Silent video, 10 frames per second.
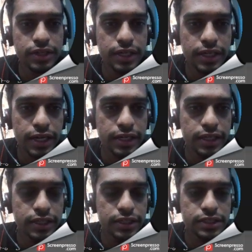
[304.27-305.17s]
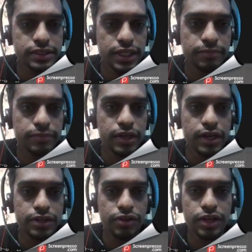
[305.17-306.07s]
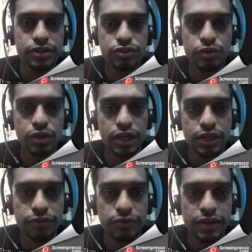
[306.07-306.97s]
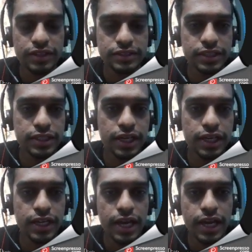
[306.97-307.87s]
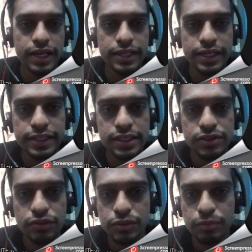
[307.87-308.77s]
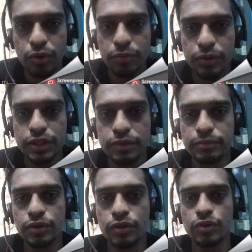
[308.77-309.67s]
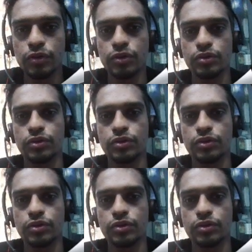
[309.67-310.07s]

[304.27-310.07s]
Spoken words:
declared in the same trait. So like if I say that details of the property below